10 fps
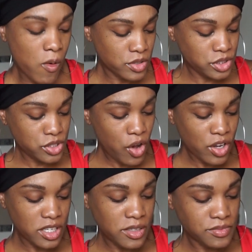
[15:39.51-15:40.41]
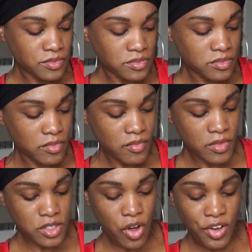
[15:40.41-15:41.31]

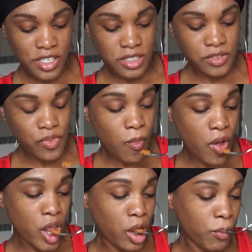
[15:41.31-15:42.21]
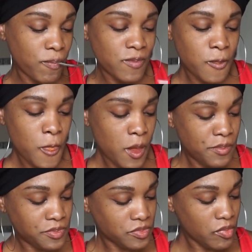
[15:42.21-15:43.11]
sogginess from all of
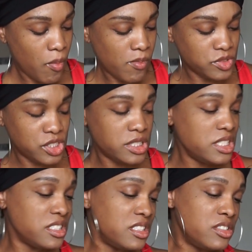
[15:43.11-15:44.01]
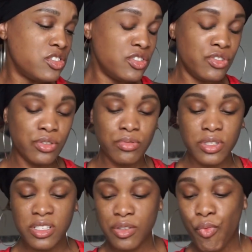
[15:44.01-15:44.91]
the seasonings and
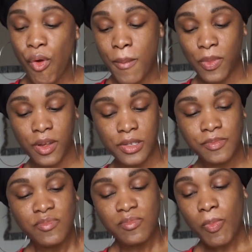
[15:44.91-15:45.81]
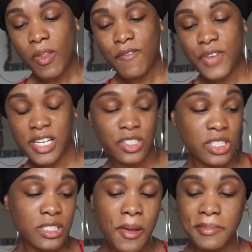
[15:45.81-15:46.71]
juices from the veggies.